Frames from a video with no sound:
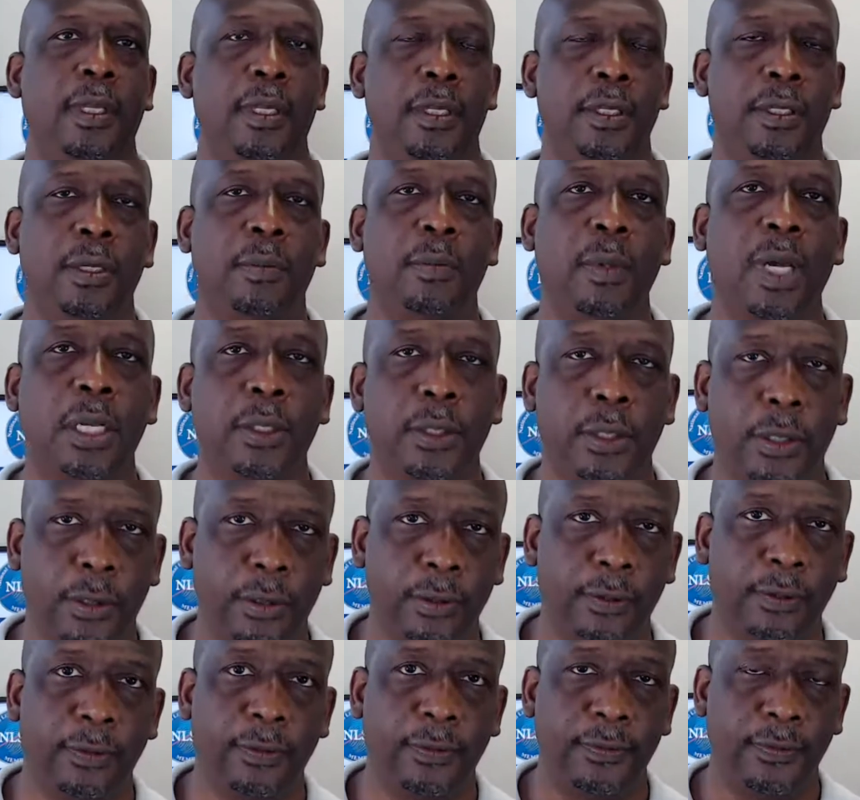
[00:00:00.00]

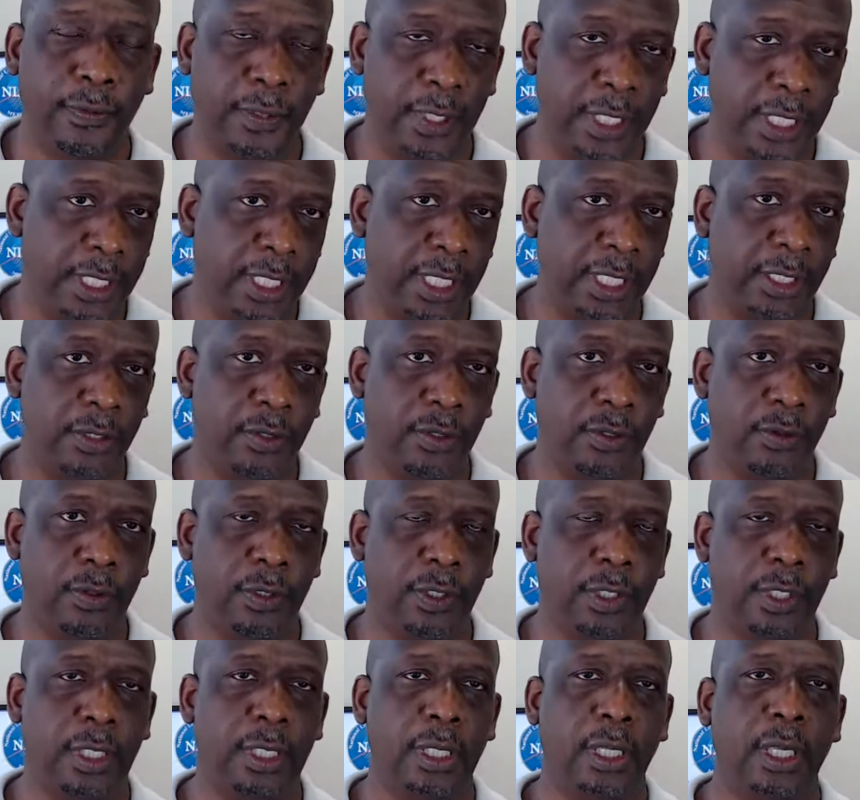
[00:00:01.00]
Gemalto for the state of
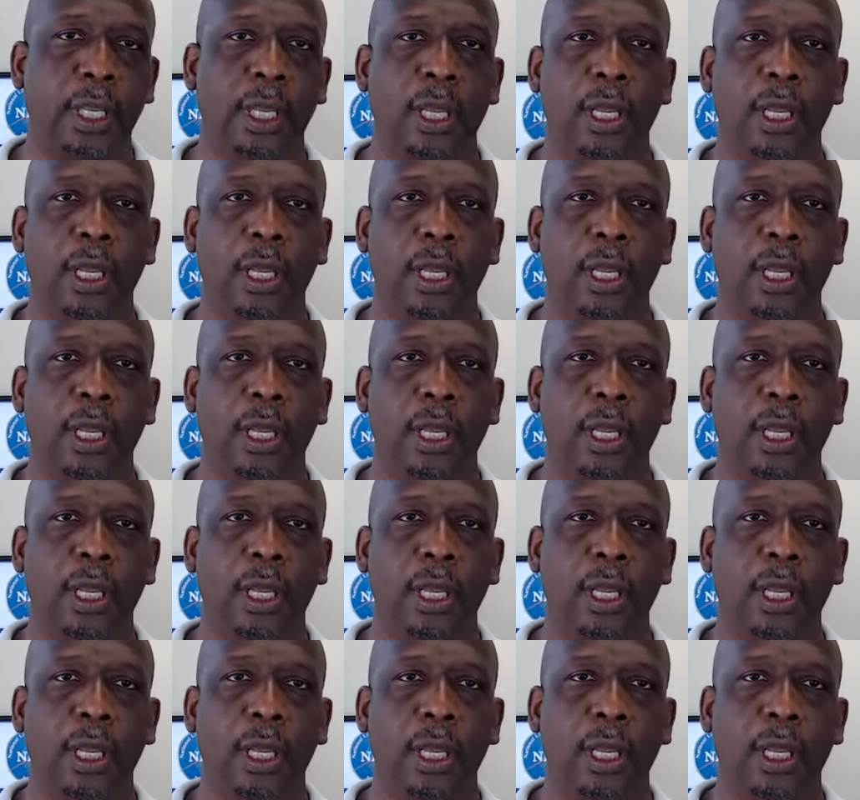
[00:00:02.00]
Georgia,